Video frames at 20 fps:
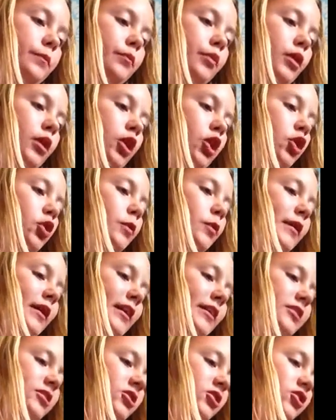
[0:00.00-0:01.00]

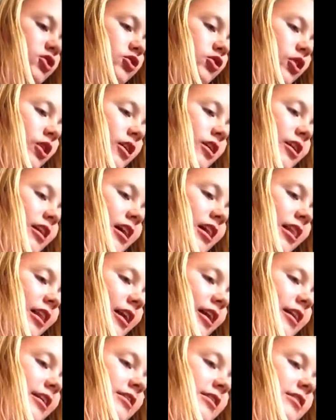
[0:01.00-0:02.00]
bluish sort of
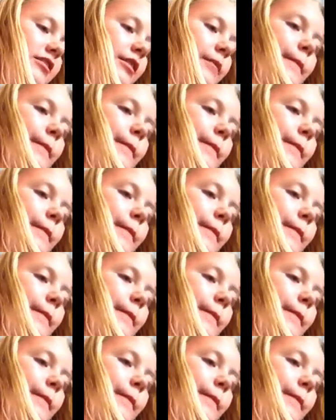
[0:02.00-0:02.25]
colour to